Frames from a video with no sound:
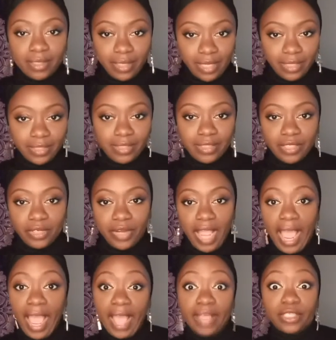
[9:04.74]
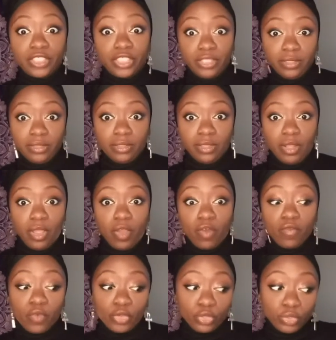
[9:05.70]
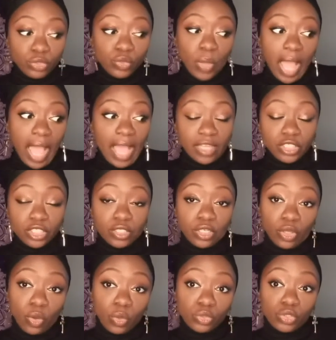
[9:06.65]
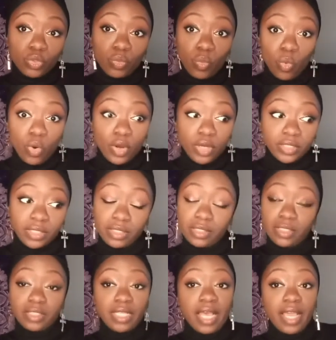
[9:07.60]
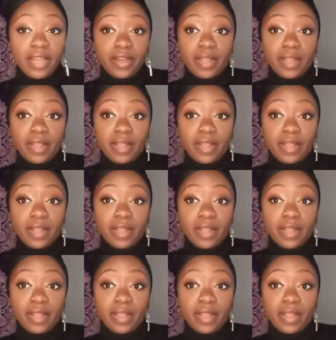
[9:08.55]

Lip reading: the necessary action for you to actually go towards the desire.